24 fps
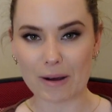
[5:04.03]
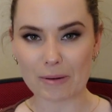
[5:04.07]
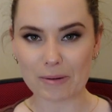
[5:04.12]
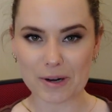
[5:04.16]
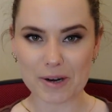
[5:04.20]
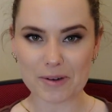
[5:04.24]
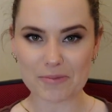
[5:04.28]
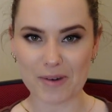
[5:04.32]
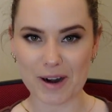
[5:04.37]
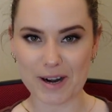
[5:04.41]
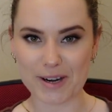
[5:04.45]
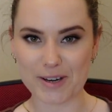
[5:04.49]
want
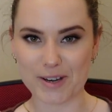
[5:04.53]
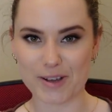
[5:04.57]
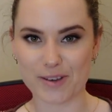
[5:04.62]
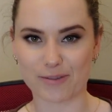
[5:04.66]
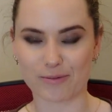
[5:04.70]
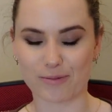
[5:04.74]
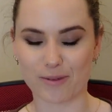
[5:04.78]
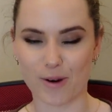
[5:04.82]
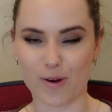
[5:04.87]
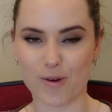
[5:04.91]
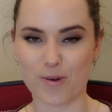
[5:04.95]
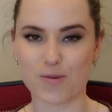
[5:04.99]
to run you
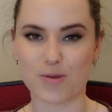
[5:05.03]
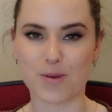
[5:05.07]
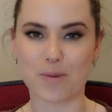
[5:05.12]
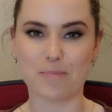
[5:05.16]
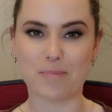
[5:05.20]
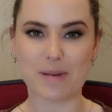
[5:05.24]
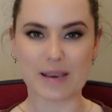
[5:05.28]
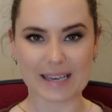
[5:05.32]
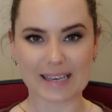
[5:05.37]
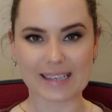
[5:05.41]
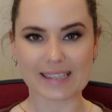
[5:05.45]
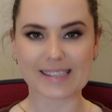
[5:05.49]
through the
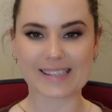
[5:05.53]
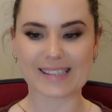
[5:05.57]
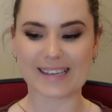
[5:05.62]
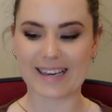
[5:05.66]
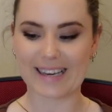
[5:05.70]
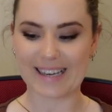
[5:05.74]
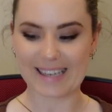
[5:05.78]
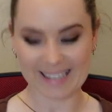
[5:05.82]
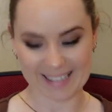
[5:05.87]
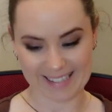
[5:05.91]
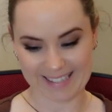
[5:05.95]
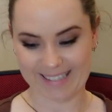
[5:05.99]
biggest
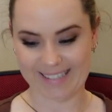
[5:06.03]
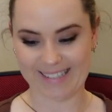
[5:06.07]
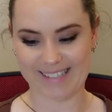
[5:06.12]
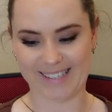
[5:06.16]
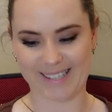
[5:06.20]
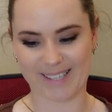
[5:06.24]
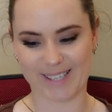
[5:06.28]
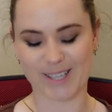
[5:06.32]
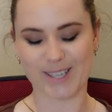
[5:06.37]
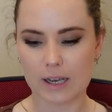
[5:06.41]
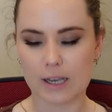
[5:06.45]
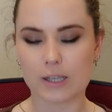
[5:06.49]

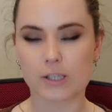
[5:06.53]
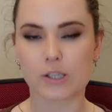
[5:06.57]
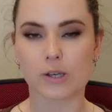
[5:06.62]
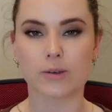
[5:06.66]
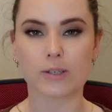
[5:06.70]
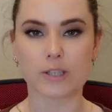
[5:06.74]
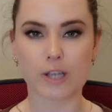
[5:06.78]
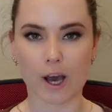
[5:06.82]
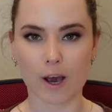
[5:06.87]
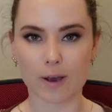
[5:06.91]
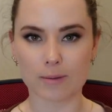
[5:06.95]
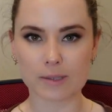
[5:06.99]
hitters. So in
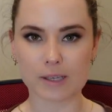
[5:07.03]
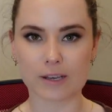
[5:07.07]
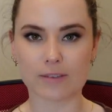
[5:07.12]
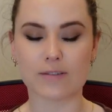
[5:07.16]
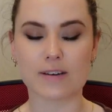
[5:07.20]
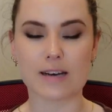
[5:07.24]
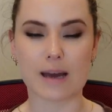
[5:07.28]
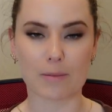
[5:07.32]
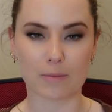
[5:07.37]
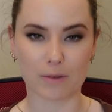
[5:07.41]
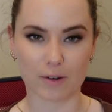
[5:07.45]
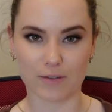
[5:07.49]
terms of
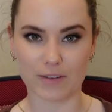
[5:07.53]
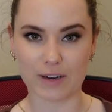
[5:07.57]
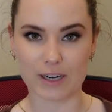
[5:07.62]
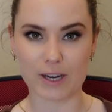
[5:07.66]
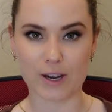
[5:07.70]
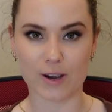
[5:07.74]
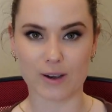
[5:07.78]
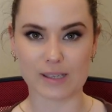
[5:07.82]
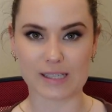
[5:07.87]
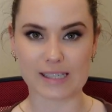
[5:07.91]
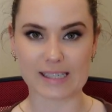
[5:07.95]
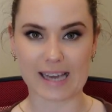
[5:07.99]
number of
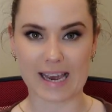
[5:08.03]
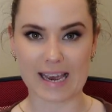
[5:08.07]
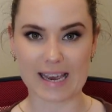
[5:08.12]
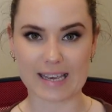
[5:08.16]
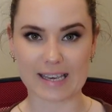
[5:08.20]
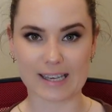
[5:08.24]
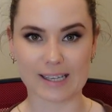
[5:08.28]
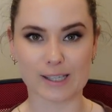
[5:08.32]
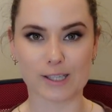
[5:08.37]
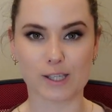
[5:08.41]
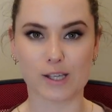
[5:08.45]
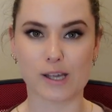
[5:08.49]
videos
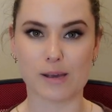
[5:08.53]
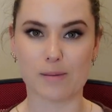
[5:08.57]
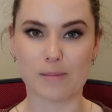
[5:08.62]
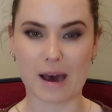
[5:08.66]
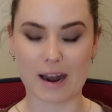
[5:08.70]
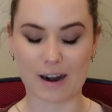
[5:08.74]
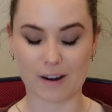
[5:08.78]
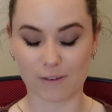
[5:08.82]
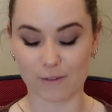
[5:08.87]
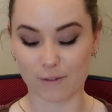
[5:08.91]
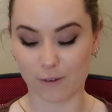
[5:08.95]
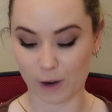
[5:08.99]
taken, so the
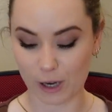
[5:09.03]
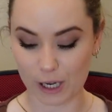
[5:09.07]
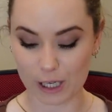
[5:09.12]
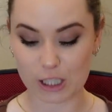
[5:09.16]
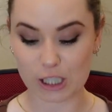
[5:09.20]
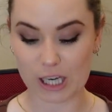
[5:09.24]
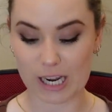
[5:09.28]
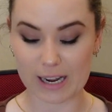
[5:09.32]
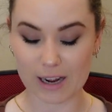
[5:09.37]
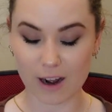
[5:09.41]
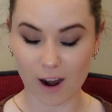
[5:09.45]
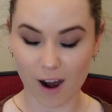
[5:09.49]
amount of footage
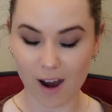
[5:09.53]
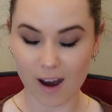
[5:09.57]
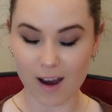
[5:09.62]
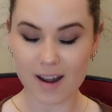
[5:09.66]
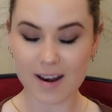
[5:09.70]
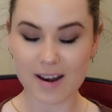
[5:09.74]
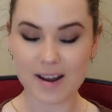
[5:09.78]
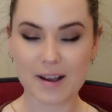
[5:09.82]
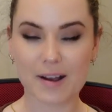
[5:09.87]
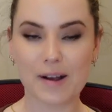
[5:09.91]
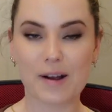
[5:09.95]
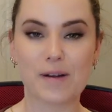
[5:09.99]
I got,
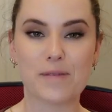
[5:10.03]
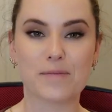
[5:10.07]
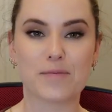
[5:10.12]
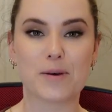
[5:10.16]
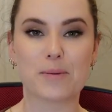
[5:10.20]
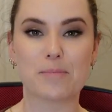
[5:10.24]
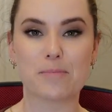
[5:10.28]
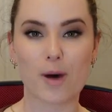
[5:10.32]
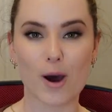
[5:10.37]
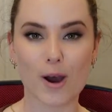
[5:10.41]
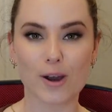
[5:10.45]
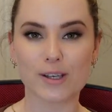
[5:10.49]
the
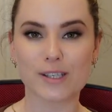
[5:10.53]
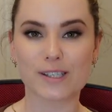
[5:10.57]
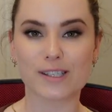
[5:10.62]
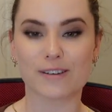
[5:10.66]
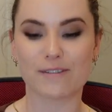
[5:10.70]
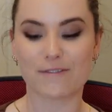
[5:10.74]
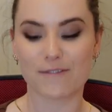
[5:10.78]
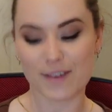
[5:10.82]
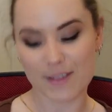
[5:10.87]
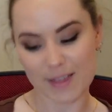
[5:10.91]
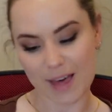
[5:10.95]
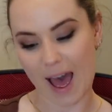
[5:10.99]
most
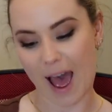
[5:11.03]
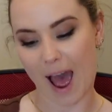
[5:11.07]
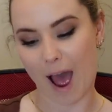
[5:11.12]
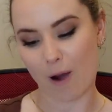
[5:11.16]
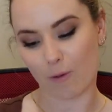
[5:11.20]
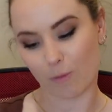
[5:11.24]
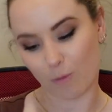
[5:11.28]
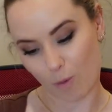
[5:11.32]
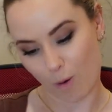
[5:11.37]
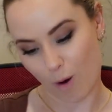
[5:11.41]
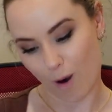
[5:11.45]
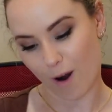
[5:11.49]
for
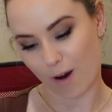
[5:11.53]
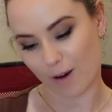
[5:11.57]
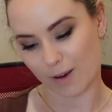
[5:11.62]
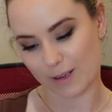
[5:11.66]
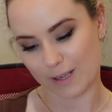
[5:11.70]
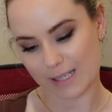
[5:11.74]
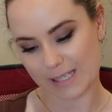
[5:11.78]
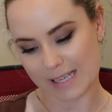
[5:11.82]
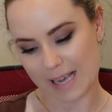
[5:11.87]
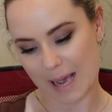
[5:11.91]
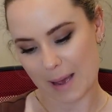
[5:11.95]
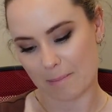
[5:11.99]
that
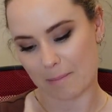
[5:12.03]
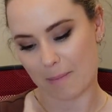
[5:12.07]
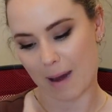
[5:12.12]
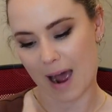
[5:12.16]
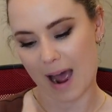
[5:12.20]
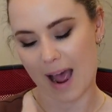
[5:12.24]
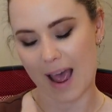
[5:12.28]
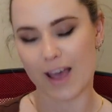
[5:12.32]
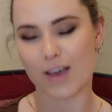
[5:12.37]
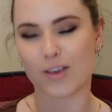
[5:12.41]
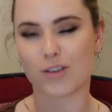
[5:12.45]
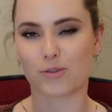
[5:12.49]
was
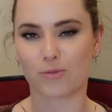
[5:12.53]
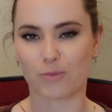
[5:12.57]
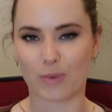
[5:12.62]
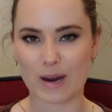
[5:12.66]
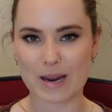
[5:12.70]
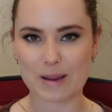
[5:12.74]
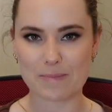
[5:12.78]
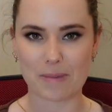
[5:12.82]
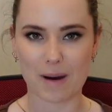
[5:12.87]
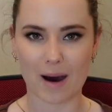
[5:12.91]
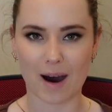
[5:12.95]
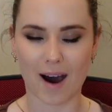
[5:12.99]
my
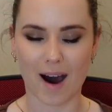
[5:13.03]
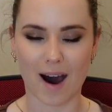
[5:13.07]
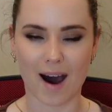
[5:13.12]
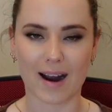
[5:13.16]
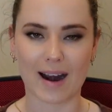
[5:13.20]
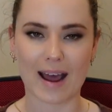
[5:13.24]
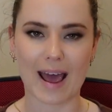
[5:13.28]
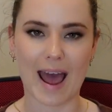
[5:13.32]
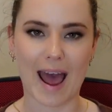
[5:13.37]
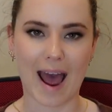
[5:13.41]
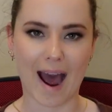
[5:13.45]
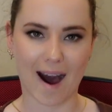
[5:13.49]

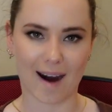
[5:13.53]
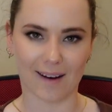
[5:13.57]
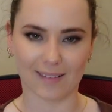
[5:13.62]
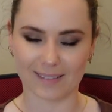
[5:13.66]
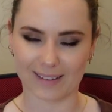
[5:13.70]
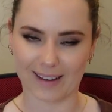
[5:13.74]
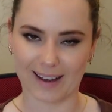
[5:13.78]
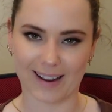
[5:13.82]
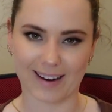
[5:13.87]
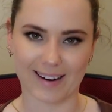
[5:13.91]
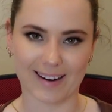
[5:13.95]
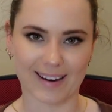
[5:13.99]
3-part
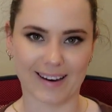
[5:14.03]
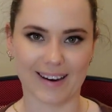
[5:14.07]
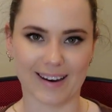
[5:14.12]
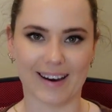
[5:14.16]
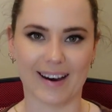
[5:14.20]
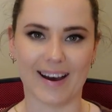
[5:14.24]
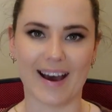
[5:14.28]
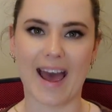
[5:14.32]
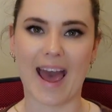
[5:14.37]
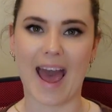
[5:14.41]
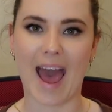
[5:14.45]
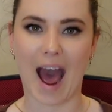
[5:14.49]

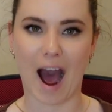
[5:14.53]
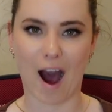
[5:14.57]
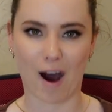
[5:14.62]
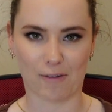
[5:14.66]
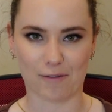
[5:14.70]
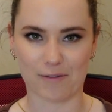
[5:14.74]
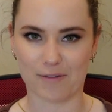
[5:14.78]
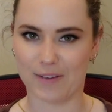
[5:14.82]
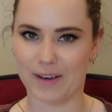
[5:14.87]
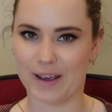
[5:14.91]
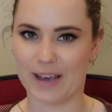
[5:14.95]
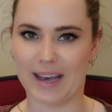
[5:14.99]
Outlander
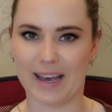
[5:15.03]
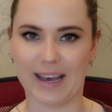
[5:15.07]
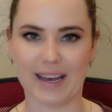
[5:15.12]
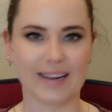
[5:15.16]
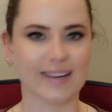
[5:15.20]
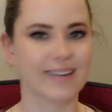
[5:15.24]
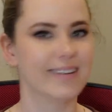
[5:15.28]
outfit